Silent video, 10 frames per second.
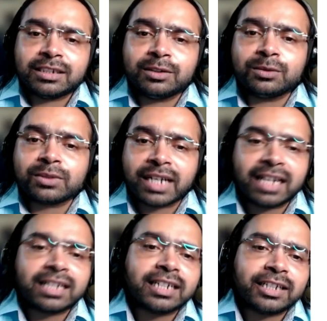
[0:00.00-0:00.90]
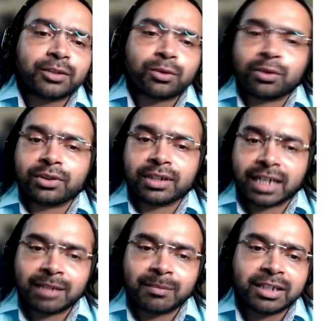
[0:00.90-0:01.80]
you can create your own
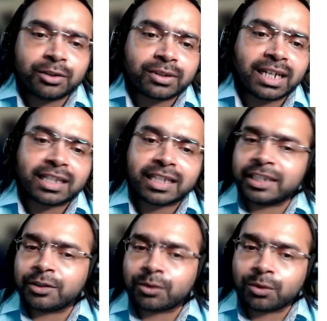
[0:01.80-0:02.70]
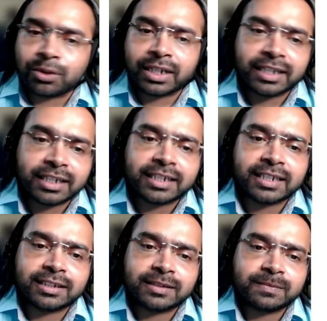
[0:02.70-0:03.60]
elements, you can create your own
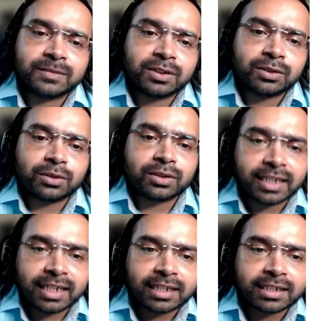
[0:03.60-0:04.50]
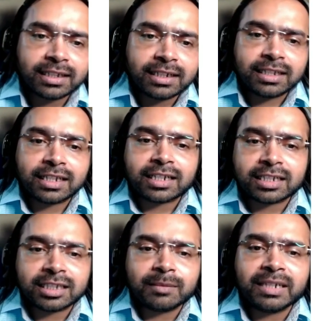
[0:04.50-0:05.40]
entities. So here the
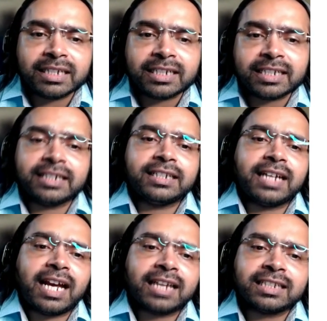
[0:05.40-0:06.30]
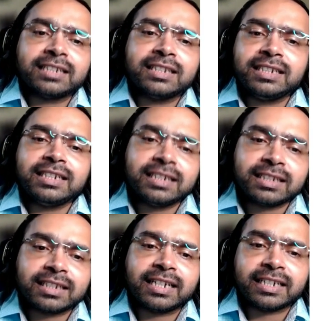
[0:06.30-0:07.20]
custom entity XSE
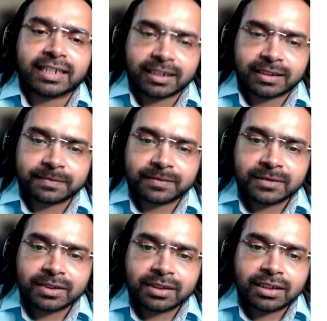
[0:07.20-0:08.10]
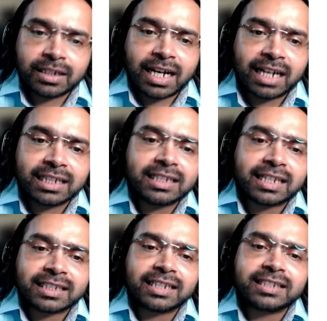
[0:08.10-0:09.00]
is created, and this
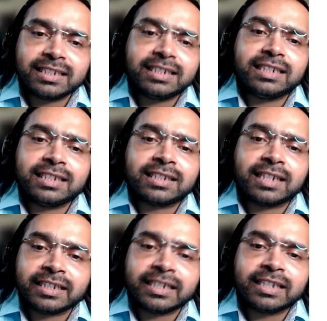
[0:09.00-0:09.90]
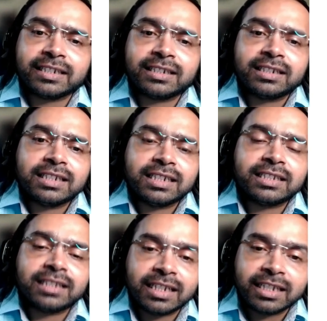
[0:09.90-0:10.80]
XSE
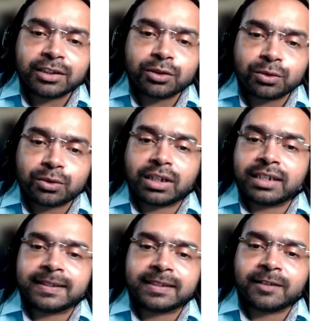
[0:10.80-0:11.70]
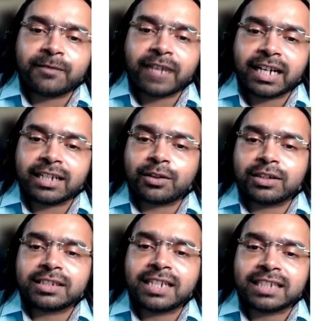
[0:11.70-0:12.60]
is linked to a system file
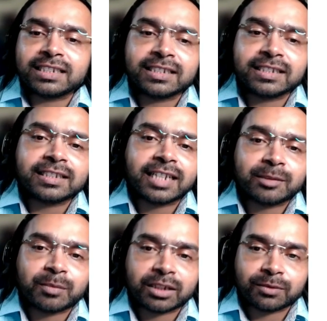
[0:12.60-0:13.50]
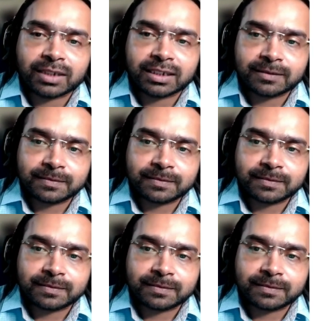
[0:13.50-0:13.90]
called /etc/password.